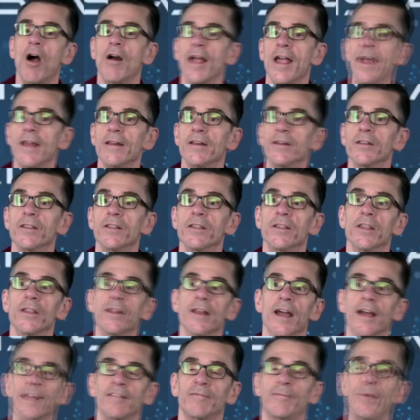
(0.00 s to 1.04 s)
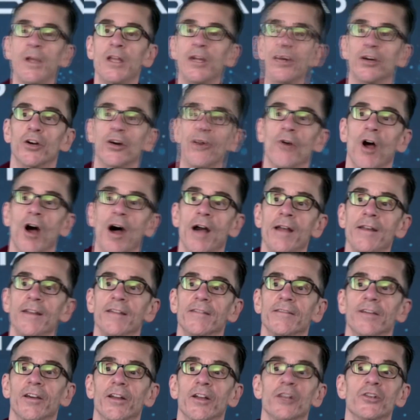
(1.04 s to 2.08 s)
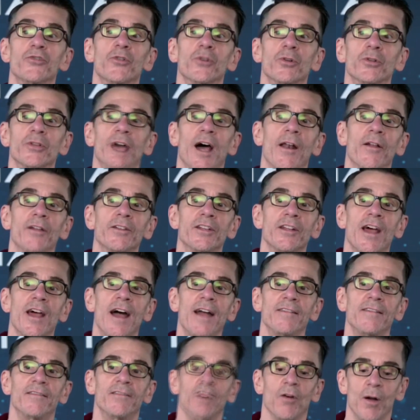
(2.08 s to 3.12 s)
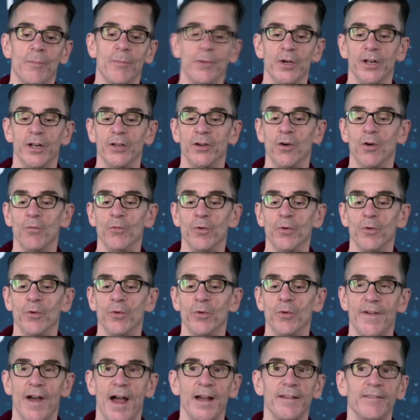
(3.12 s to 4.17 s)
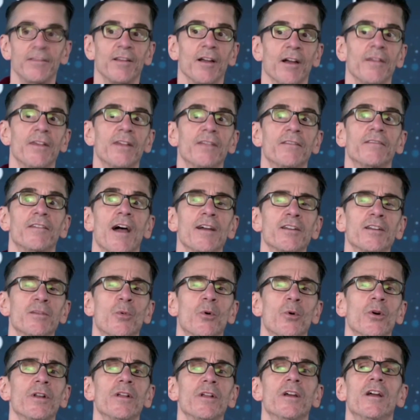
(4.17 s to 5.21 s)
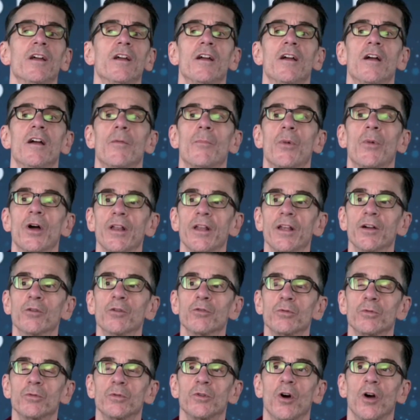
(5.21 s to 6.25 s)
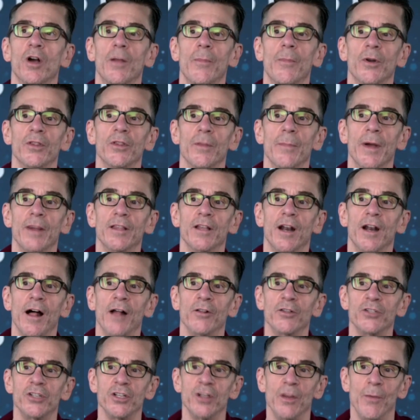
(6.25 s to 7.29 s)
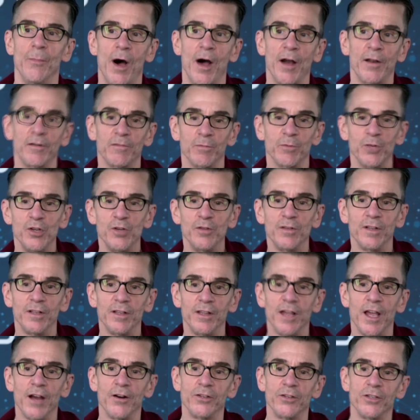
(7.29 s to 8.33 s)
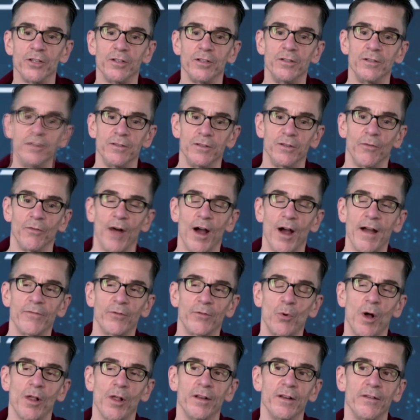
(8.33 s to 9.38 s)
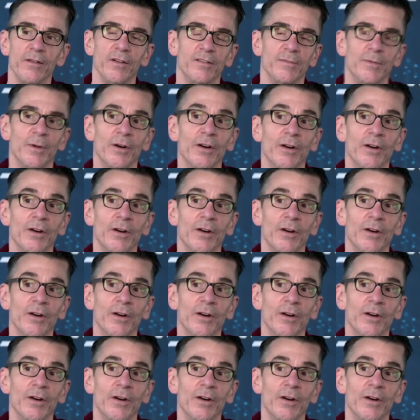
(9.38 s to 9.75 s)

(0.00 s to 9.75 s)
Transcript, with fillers: are. And the next speaker, Karan, is going to drill down into that. So I'm going to go really fast on this dashboard but okay. he'll talk about the methodology and the models we're using there to derive quality of